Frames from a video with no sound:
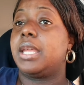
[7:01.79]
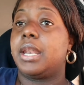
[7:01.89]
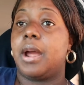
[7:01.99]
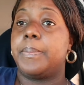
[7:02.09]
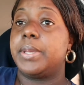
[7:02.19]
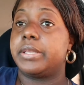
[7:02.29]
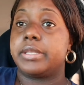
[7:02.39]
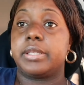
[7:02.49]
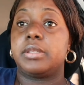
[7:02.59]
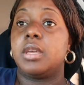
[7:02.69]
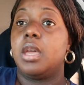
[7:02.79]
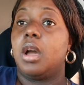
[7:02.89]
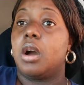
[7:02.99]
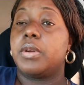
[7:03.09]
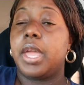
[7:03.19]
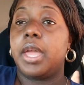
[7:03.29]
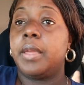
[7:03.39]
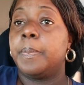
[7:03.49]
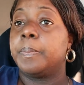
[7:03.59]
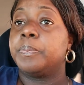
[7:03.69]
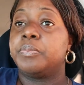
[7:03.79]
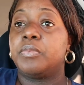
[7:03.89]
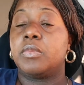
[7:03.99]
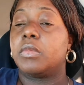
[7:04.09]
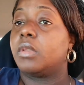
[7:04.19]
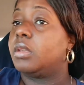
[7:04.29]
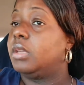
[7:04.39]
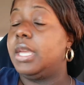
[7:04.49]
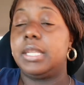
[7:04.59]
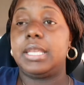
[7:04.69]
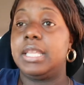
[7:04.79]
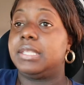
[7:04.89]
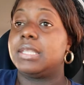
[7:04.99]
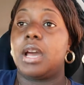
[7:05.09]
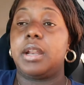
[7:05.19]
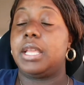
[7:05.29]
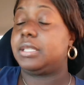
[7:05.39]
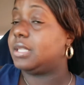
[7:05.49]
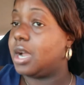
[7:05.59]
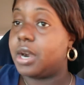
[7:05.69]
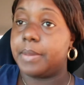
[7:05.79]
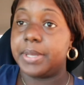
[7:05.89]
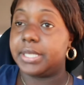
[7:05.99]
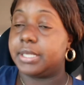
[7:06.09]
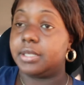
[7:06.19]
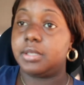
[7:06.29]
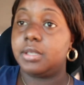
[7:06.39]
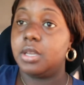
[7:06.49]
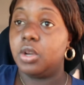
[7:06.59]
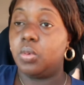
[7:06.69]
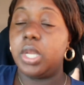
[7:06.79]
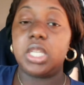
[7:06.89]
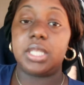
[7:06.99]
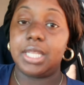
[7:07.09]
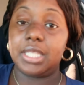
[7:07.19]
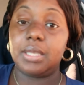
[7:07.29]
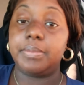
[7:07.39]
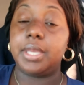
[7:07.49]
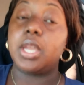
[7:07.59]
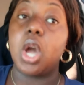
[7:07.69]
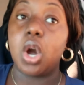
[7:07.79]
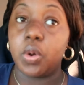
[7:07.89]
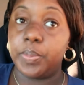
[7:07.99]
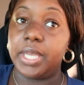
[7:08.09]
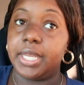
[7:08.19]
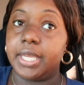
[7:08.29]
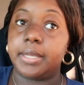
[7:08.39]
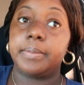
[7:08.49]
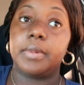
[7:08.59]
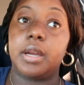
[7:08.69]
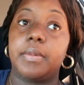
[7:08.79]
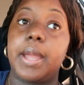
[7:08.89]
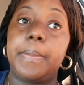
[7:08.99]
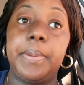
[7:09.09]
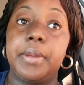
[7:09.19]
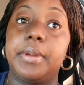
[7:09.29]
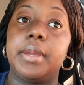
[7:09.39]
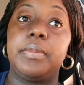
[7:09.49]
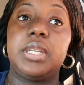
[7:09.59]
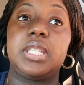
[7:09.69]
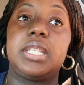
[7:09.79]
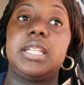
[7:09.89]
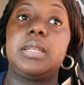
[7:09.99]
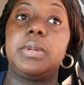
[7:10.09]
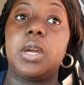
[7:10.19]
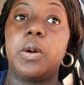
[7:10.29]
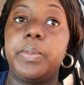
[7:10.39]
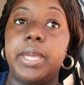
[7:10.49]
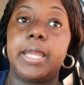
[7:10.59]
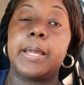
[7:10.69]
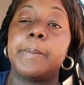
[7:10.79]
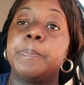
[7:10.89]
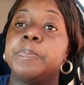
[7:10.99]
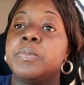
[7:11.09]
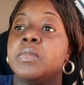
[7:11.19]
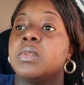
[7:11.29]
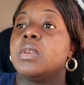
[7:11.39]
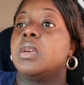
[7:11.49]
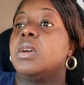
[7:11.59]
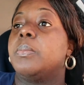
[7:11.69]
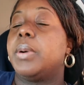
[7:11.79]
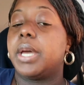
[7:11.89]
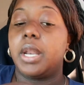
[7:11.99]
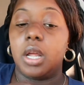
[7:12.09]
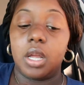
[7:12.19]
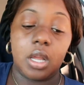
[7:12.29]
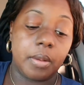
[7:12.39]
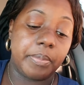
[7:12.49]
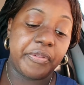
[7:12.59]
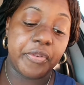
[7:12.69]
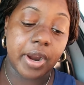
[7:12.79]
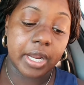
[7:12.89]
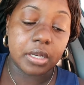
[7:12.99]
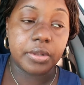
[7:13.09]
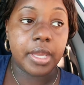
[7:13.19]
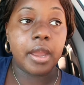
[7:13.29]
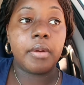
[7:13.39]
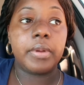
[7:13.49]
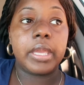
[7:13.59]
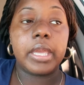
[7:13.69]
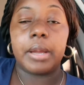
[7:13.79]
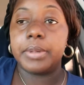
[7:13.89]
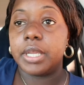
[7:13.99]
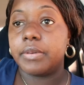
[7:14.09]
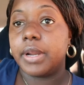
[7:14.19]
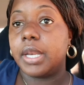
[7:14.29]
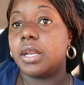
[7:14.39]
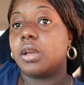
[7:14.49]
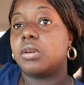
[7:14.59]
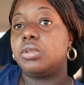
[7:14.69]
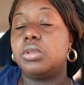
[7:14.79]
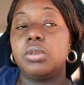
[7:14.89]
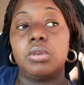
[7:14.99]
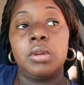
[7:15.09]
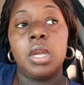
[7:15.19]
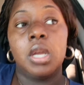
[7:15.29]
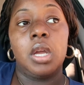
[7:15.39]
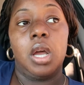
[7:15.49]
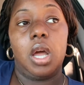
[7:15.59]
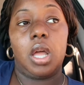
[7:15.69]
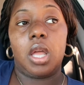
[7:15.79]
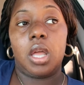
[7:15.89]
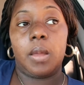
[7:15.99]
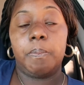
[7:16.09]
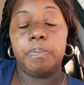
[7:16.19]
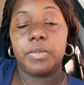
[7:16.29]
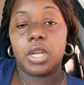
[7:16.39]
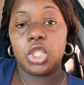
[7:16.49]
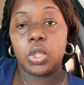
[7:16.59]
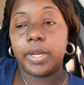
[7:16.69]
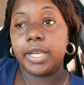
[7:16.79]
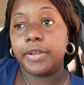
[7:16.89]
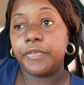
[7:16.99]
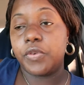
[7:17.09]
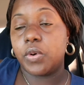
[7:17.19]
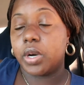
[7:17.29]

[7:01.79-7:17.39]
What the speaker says: ain't our business, okay? It's not our business. We just need to be obedient, all right? Period. We just need to be obedient. But before I go there, I'm getting ready to go to a training with